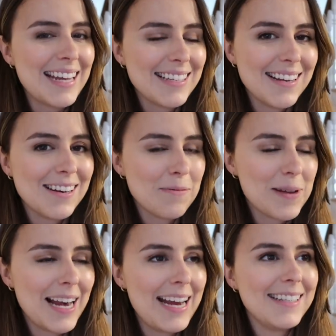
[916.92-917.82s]
It's a little
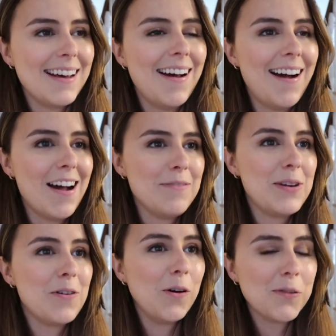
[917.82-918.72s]
bit later. I've
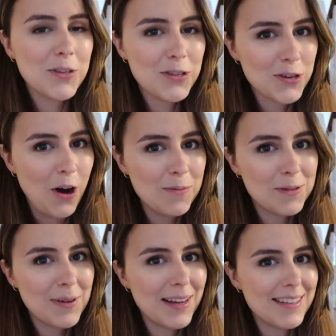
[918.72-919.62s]
been off to the
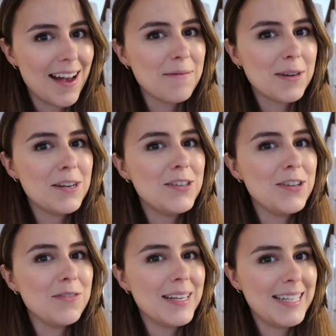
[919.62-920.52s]
shops because I'm gonna
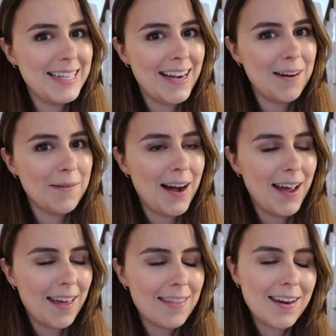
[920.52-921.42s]
do a
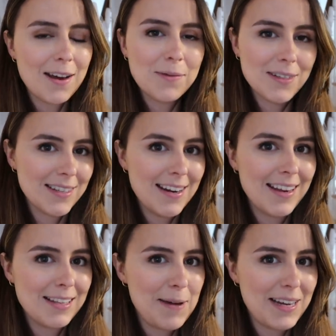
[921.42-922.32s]
DIY that I wasn't
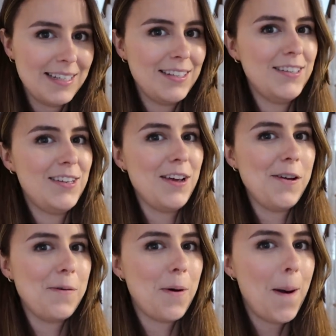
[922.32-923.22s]
expecting to
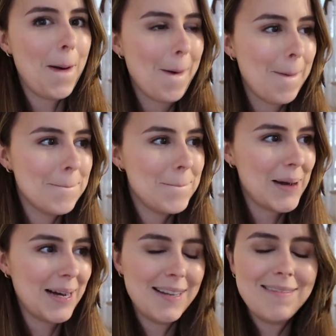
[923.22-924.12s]
do,
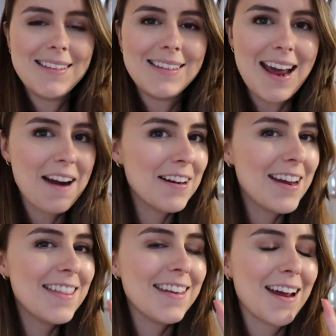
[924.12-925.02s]
but it's an
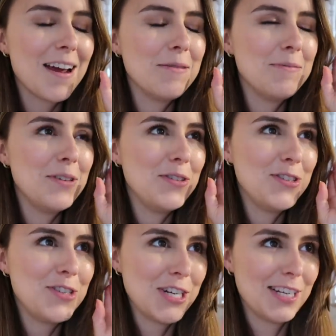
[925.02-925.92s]
area that I am
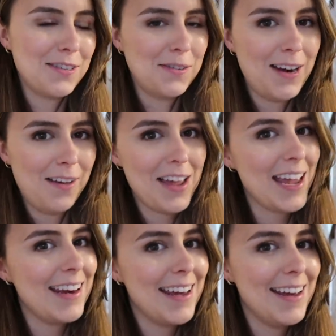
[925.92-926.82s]
just not loving in